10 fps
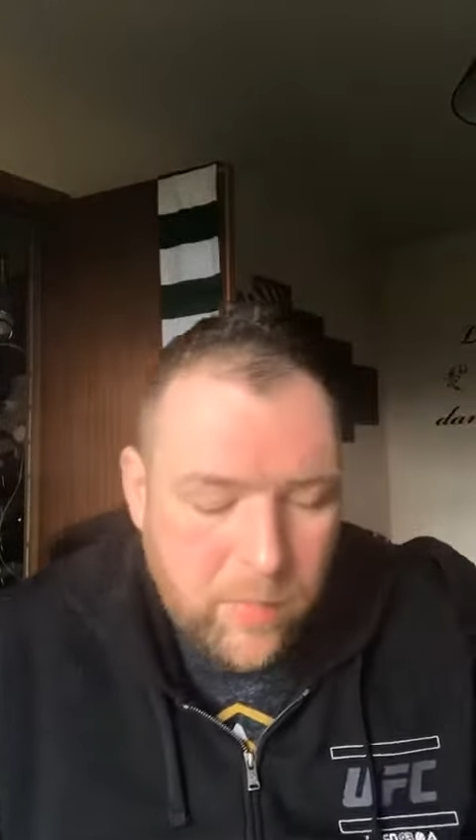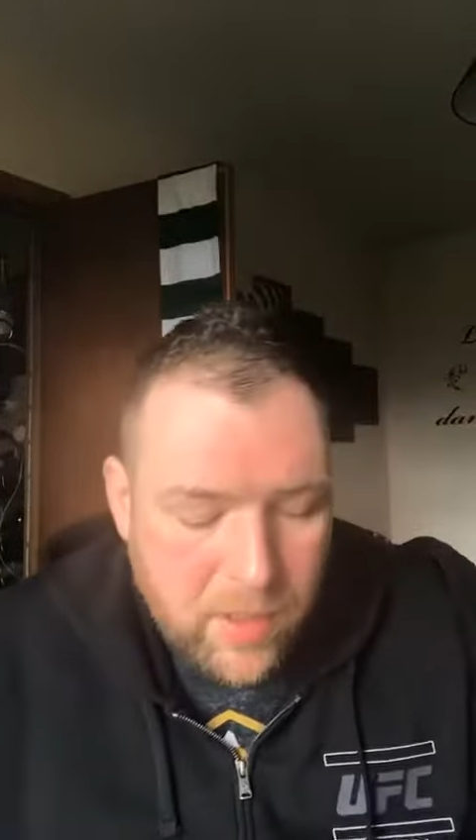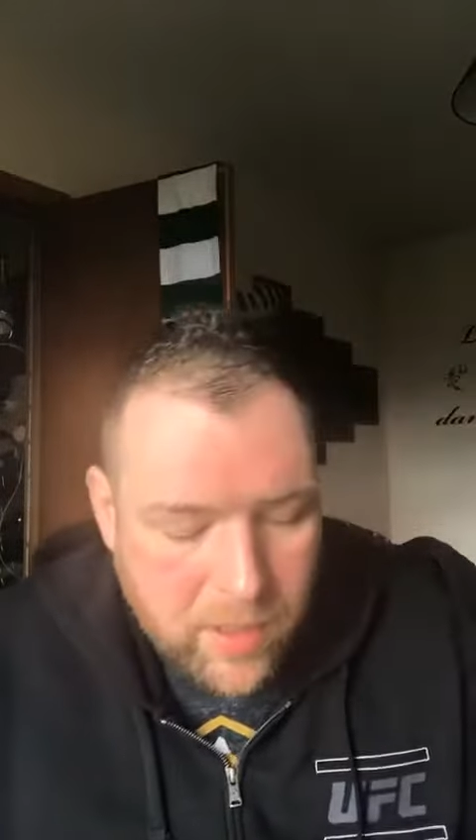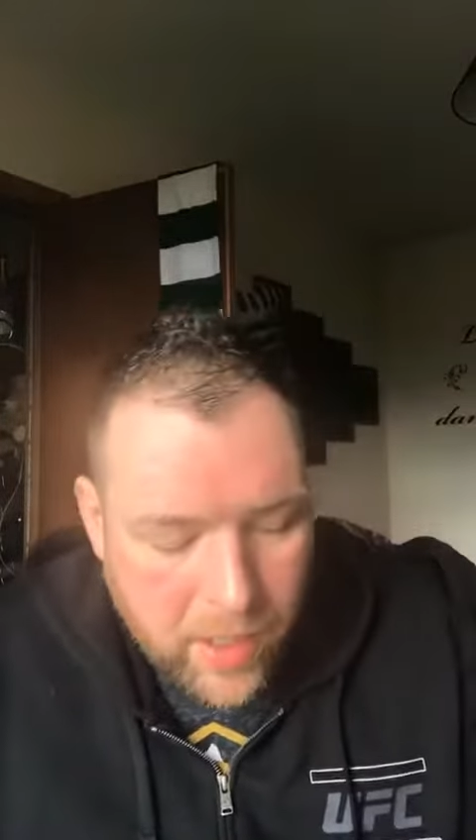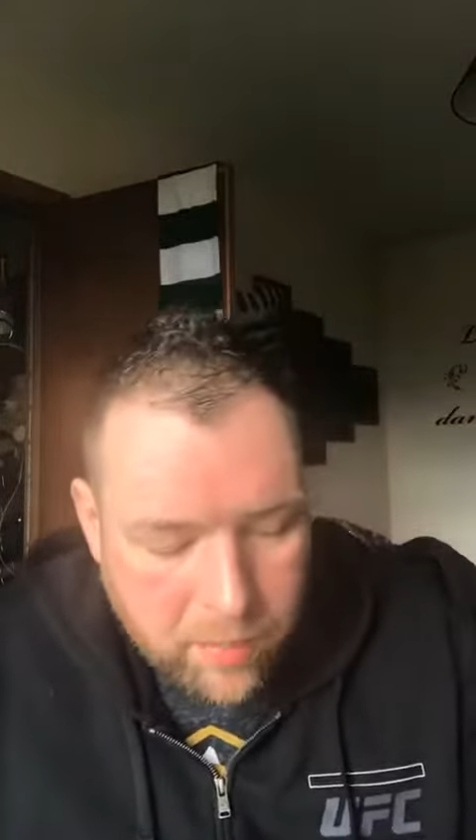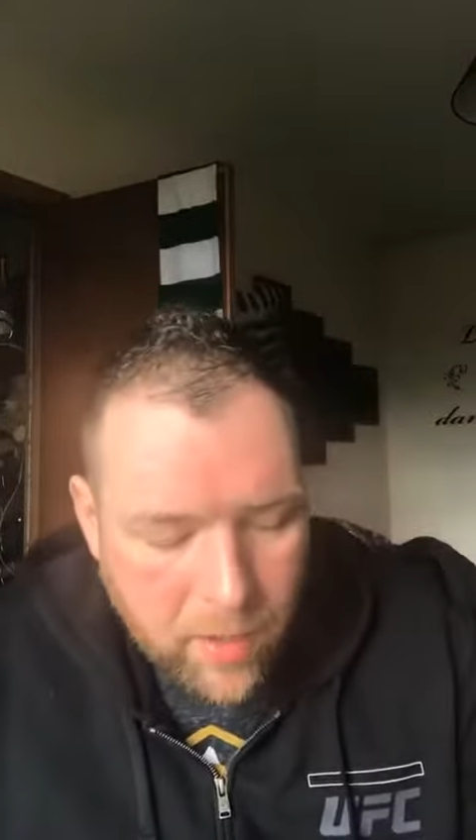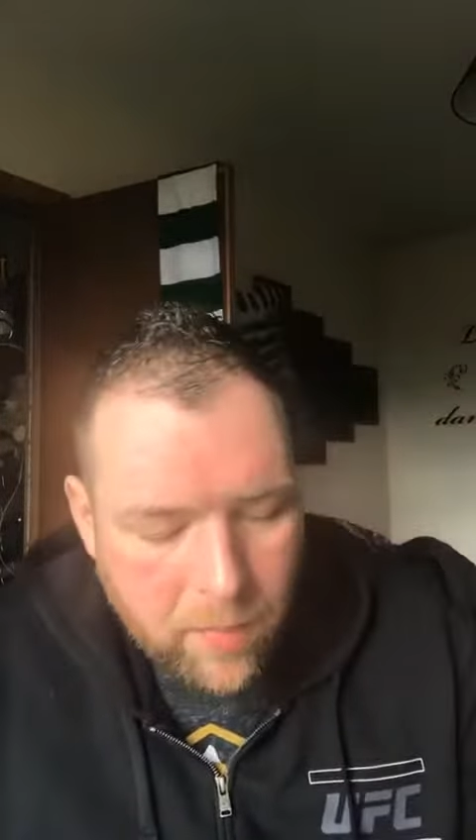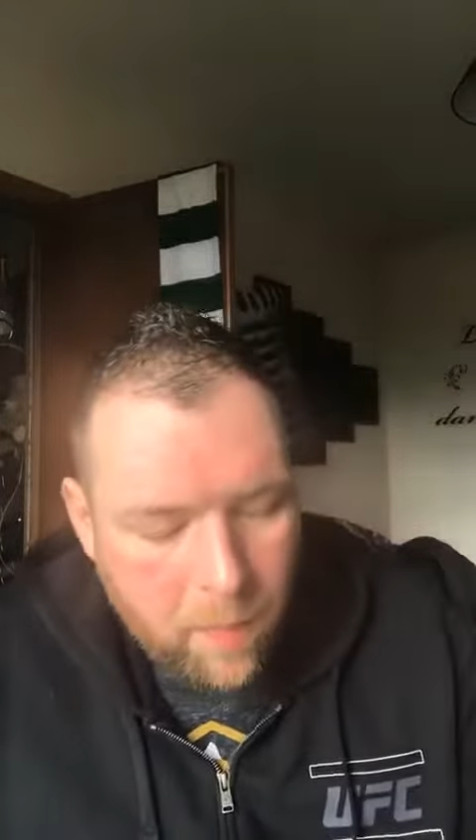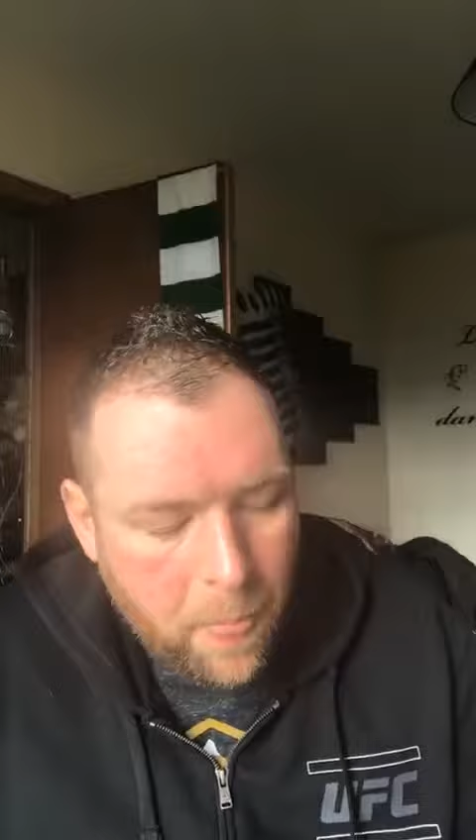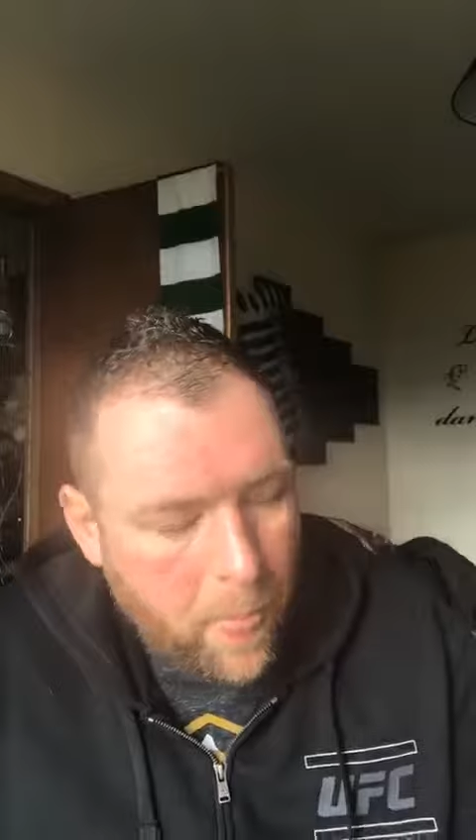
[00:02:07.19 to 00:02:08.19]

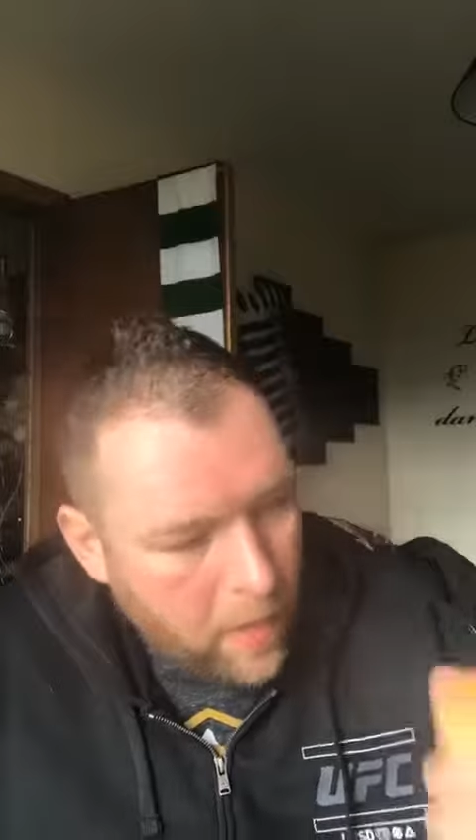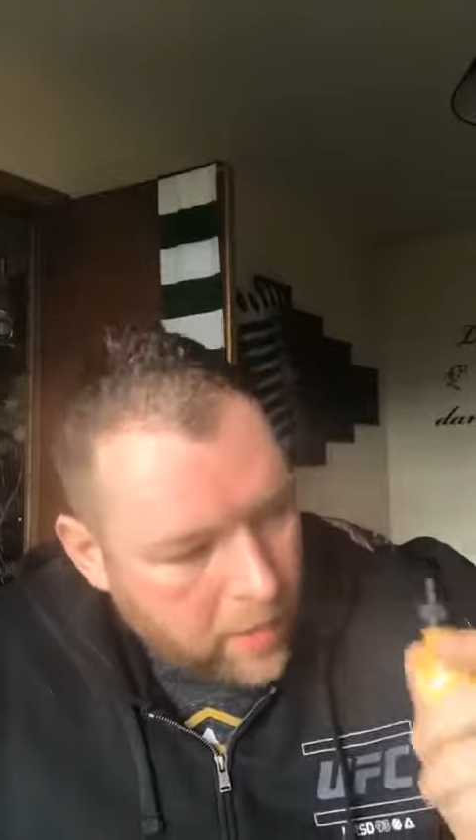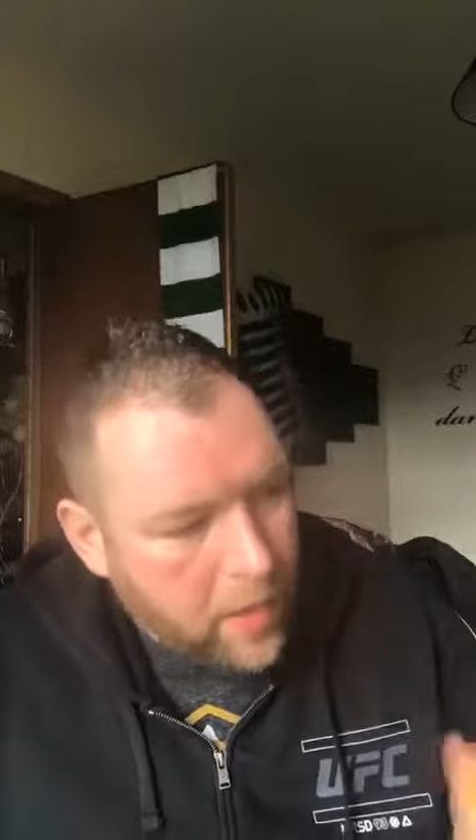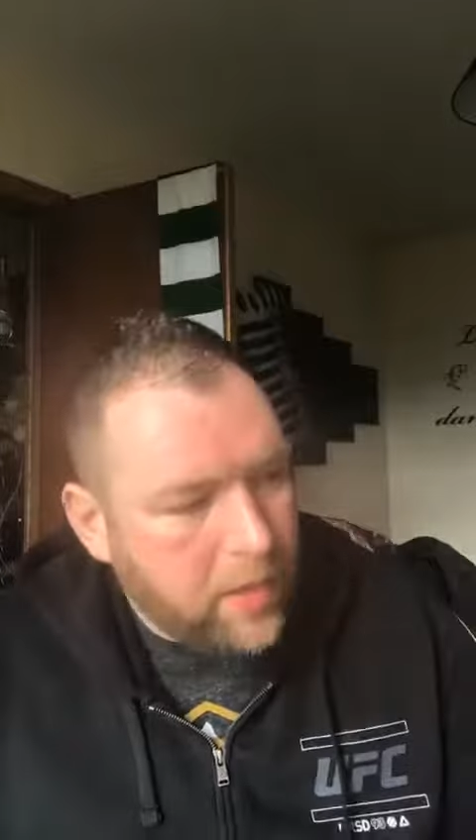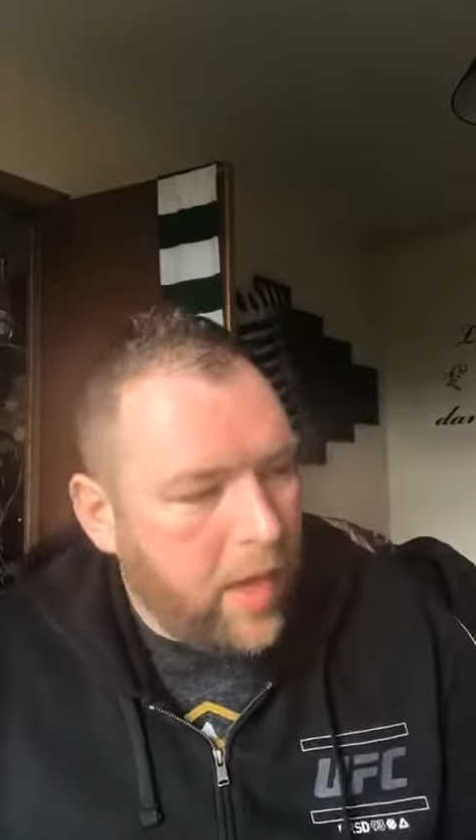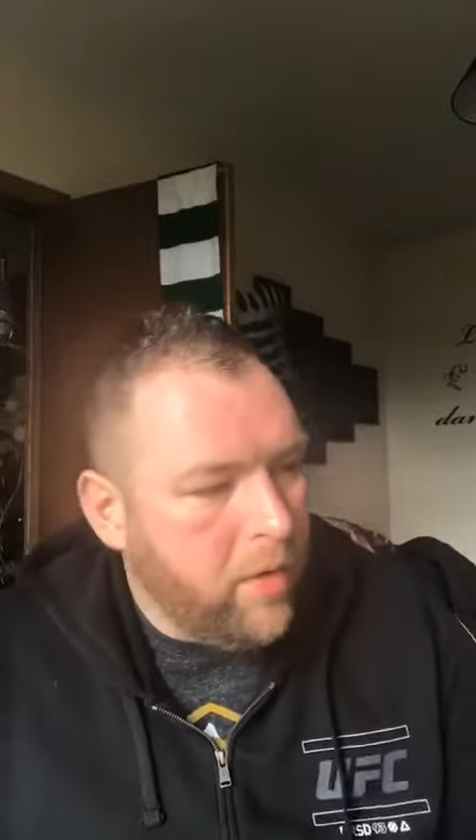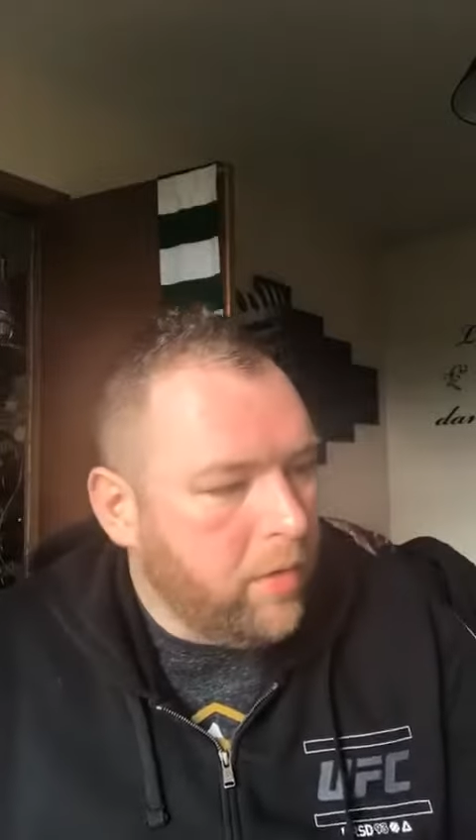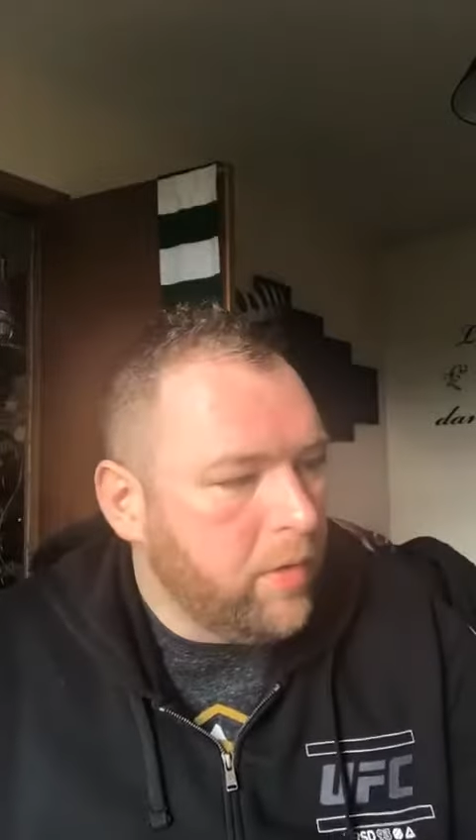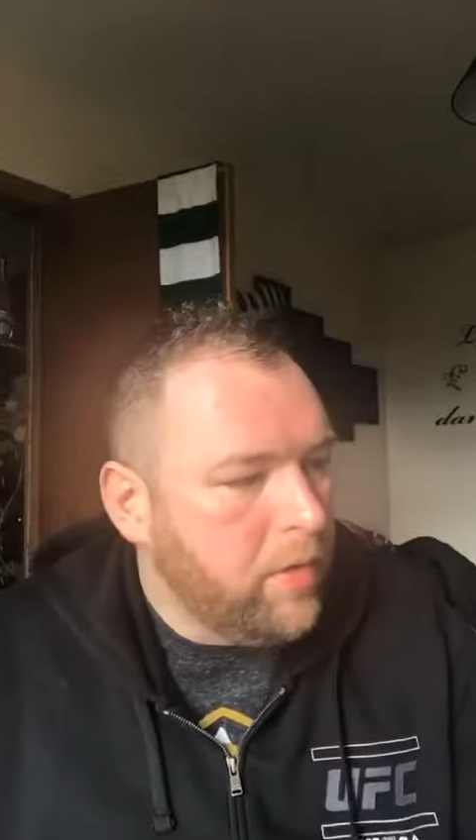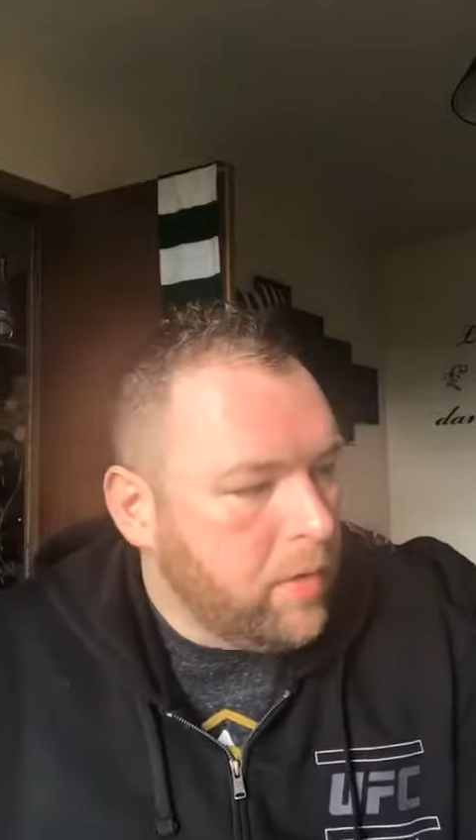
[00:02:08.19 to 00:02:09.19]
Meantime, get
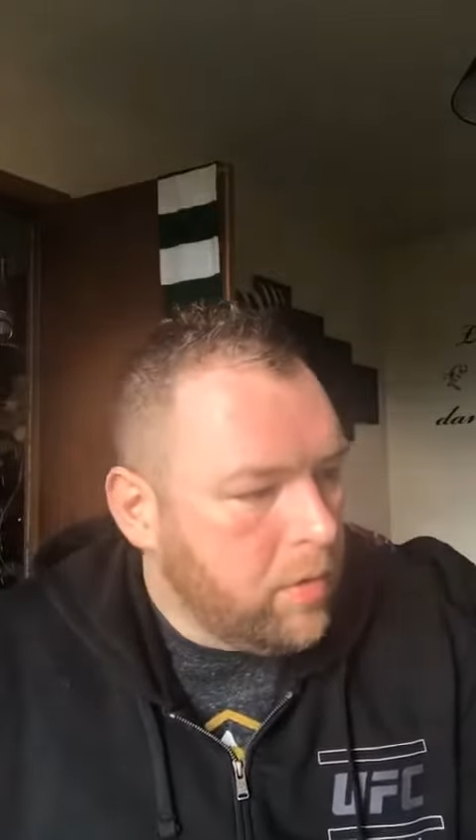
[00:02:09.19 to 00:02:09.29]
down,